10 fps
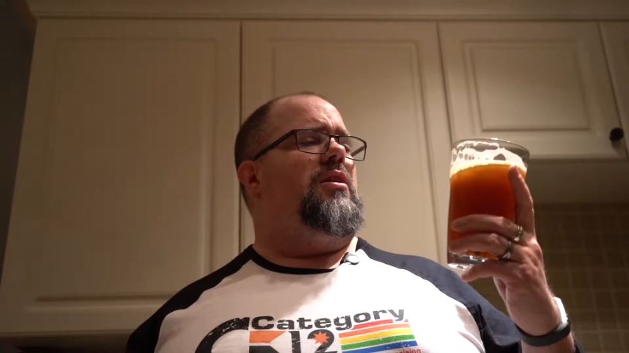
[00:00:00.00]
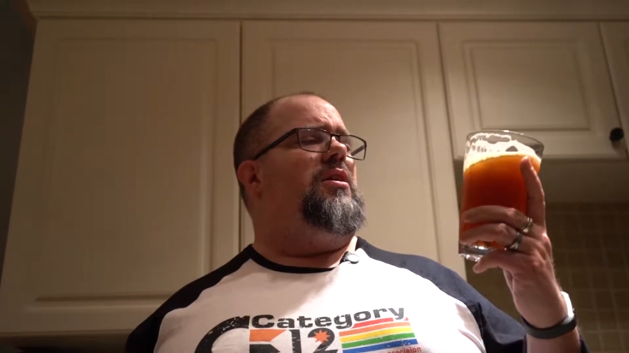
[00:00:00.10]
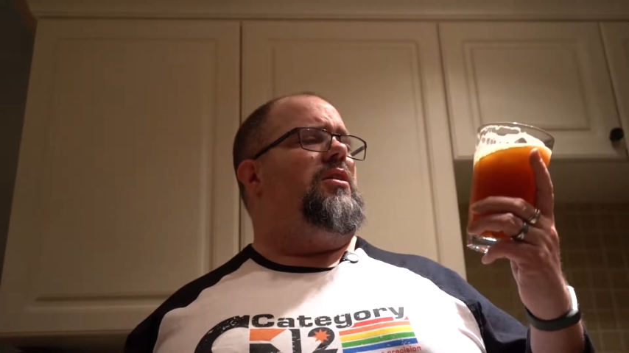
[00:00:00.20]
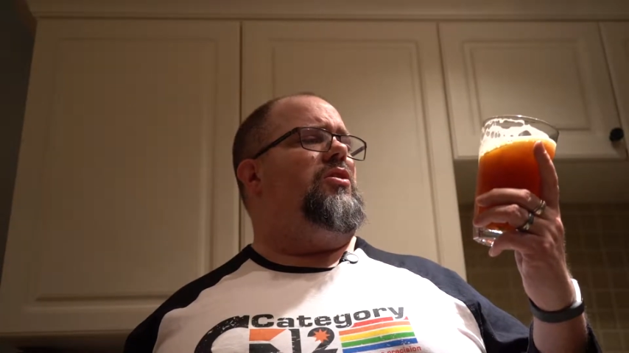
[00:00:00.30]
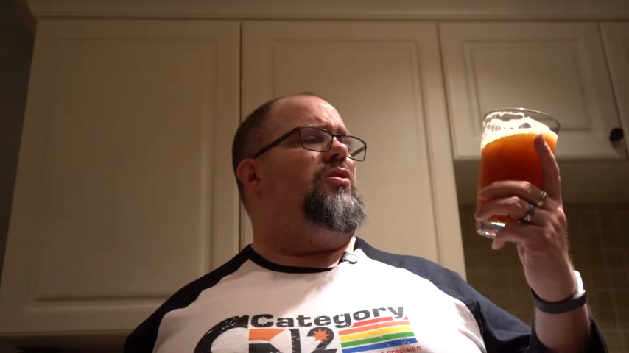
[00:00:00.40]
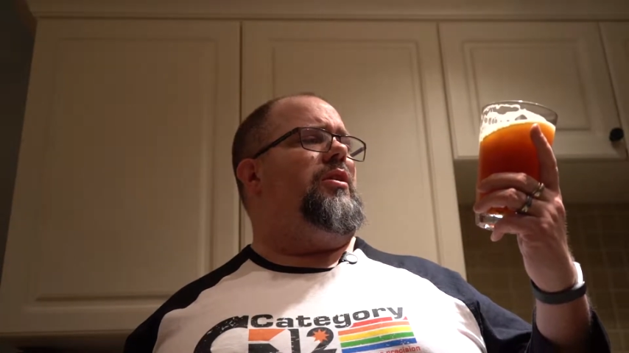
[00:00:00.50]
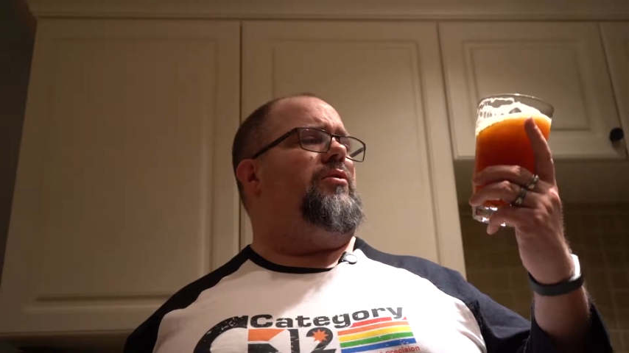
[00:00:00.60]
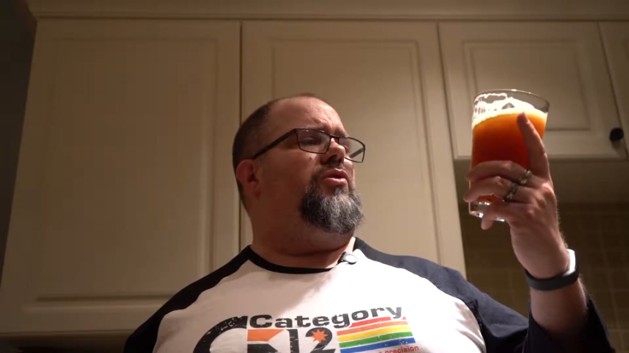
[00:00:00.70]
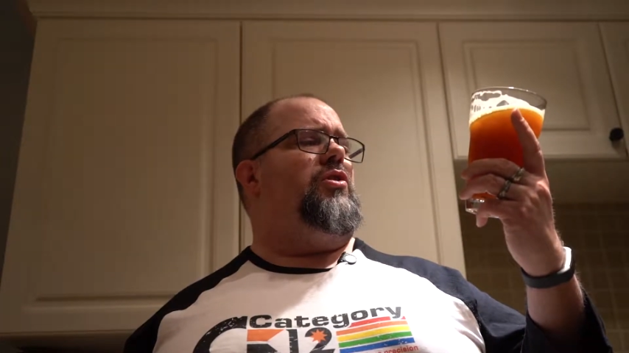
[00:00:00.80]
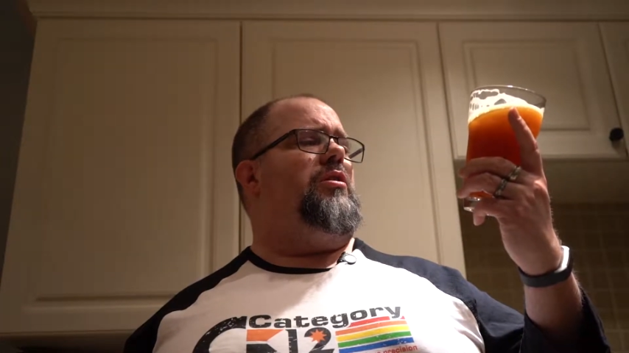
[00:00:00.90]
Do you think it
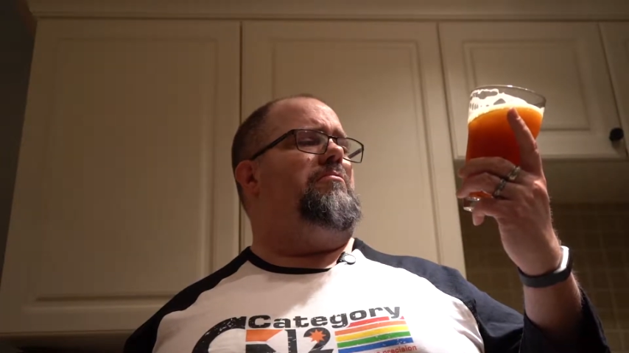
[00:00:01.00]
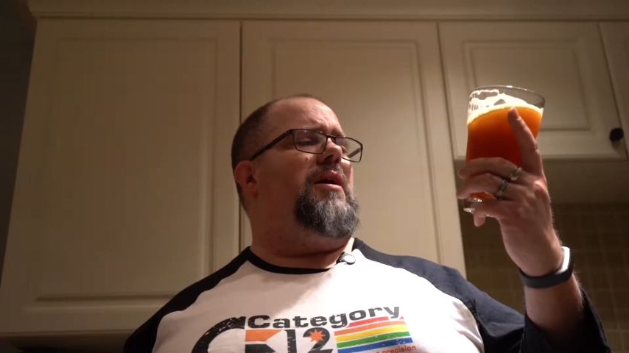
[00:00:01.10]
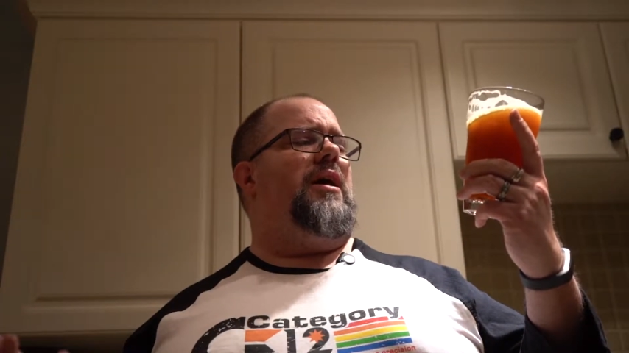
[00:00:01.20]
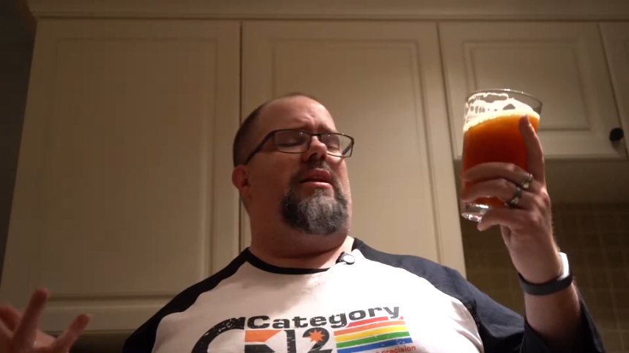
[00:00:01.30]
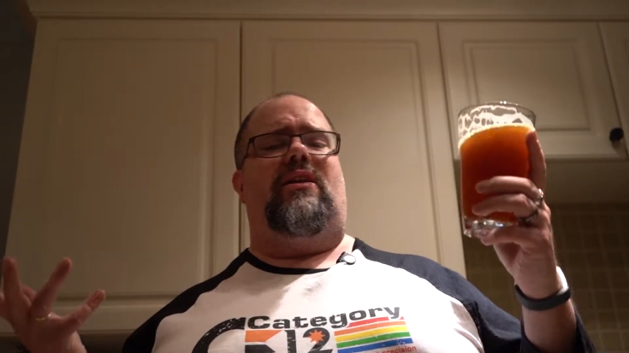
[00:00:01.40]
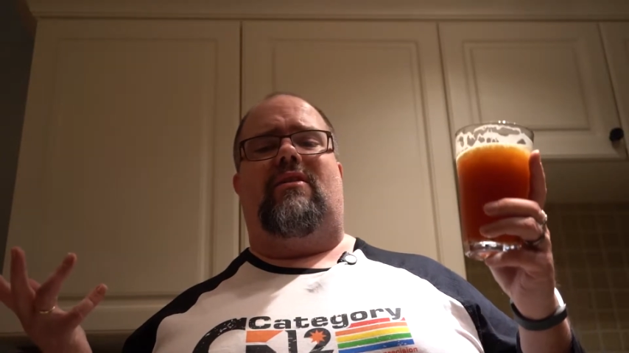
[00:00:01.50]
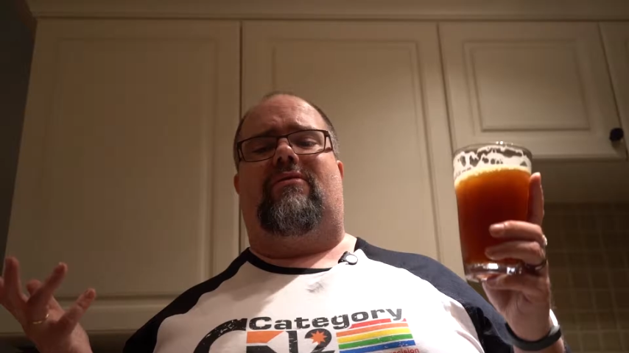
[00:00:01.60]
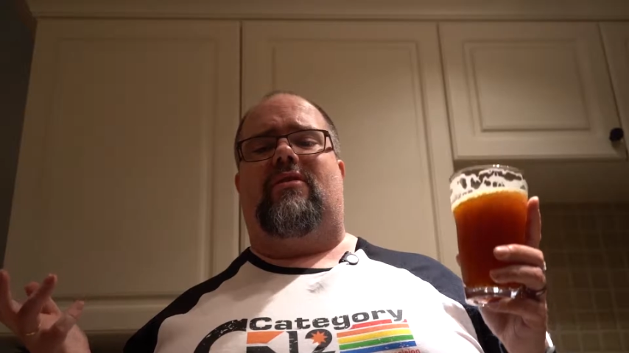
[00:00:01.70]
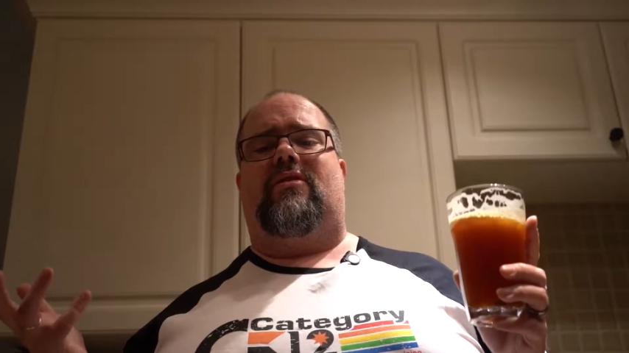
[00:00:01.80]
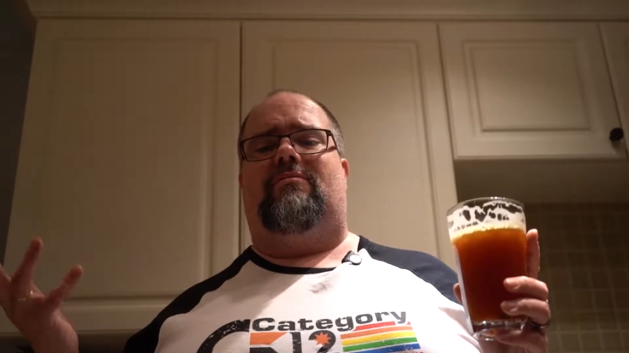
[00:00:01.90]
was good, bad,
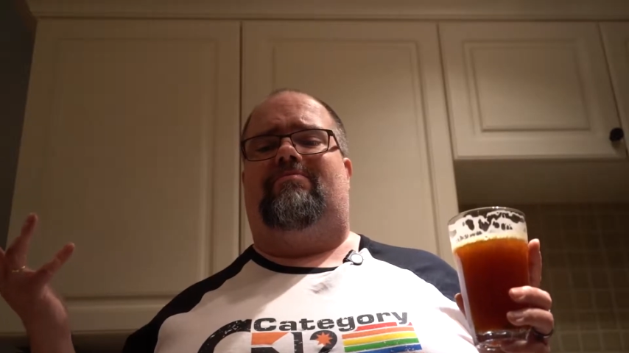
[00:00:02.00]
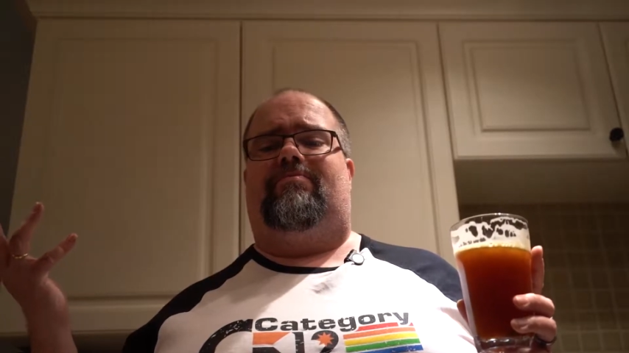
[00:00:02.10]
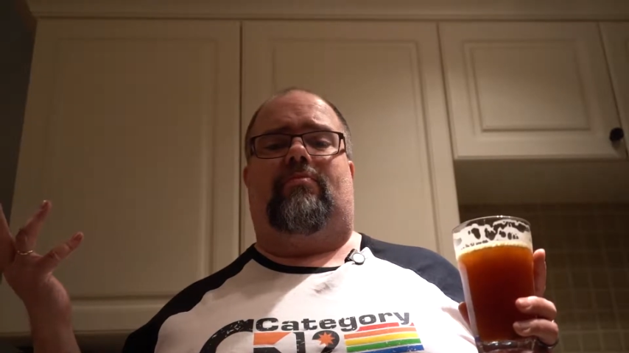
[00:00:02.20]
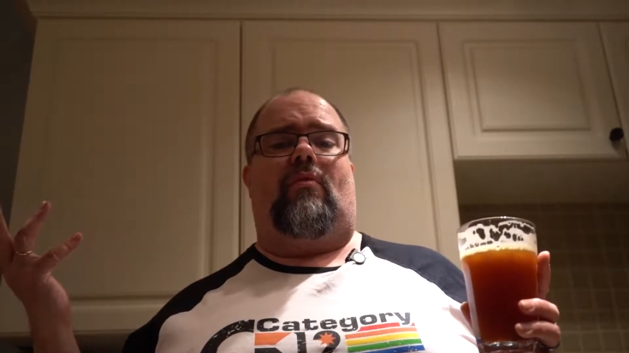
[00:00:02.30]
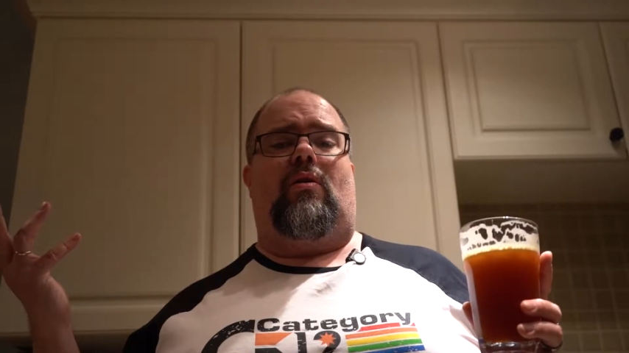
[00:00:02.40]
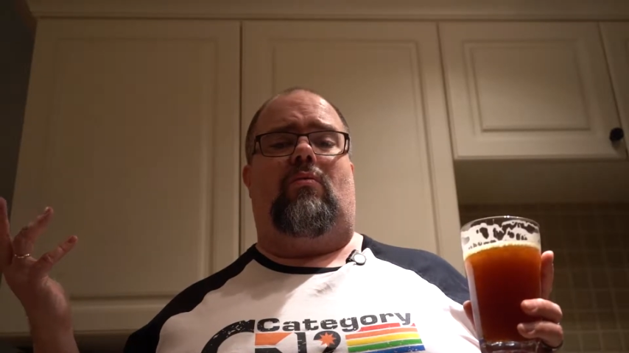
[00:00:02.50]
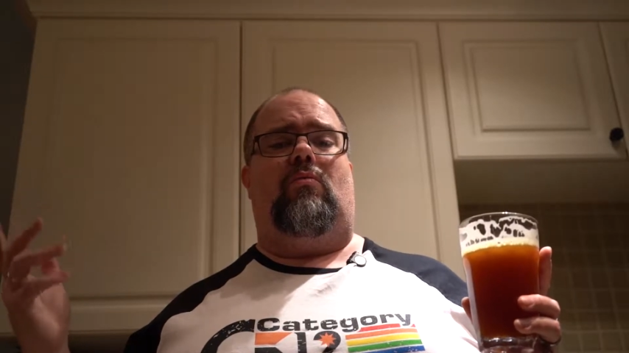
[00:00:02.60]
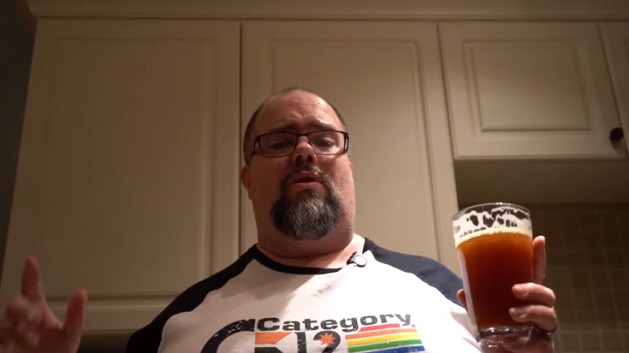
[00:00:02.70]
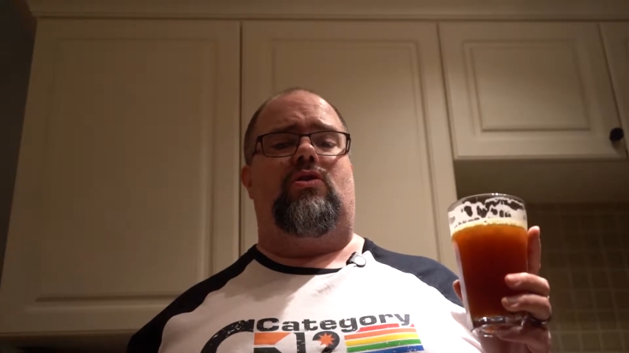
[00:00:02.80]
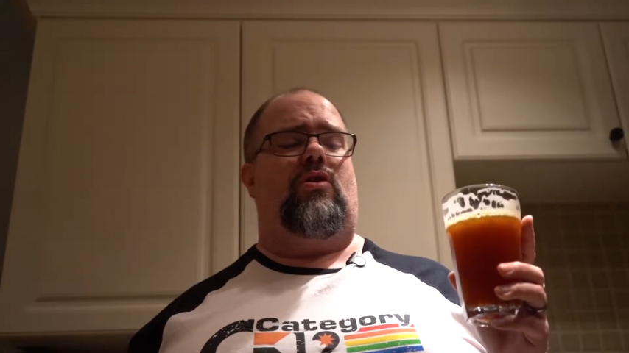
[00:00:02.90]
indifferent?
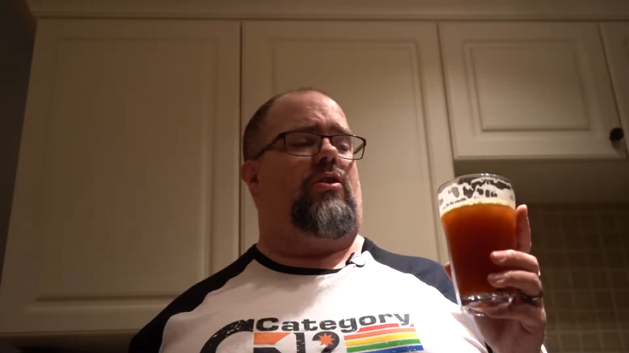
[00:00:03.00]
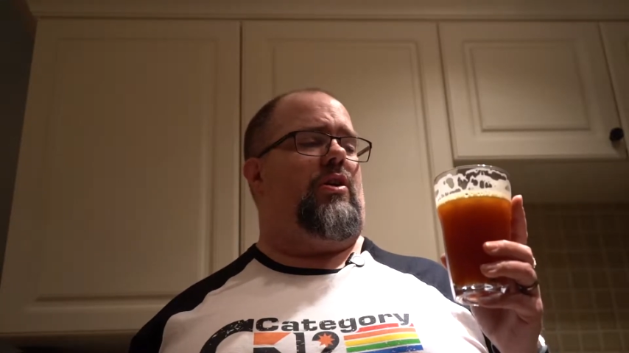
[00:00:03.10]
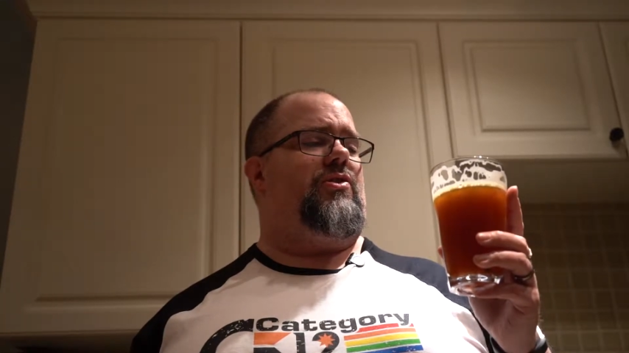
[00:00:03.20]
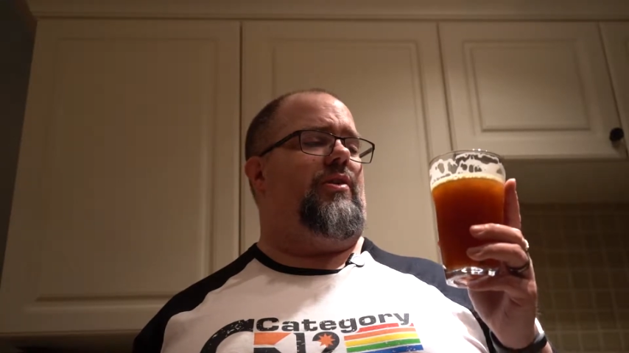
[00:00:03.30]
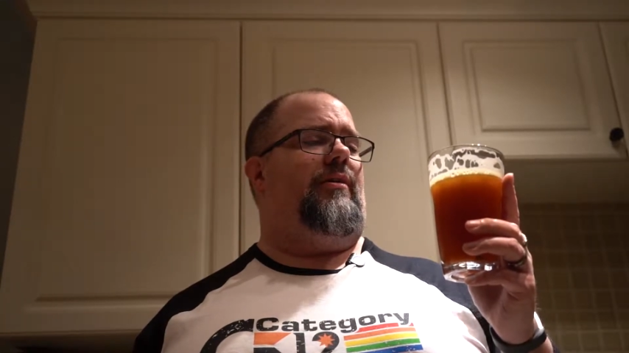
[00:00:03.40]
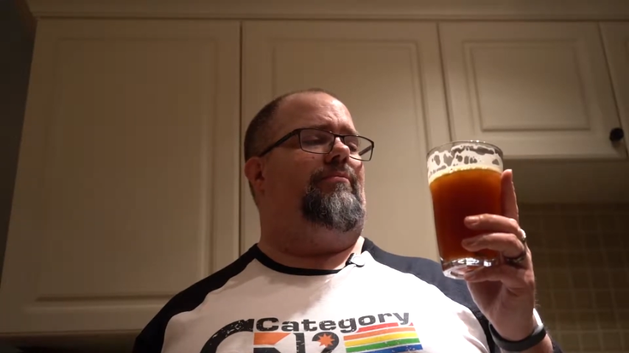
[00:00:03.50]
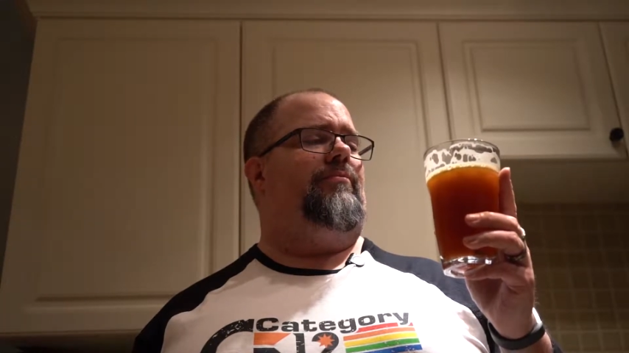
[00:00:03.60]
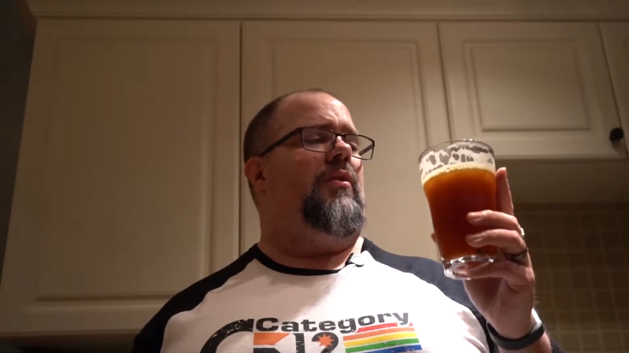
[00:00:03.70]
What's your thoughts on it?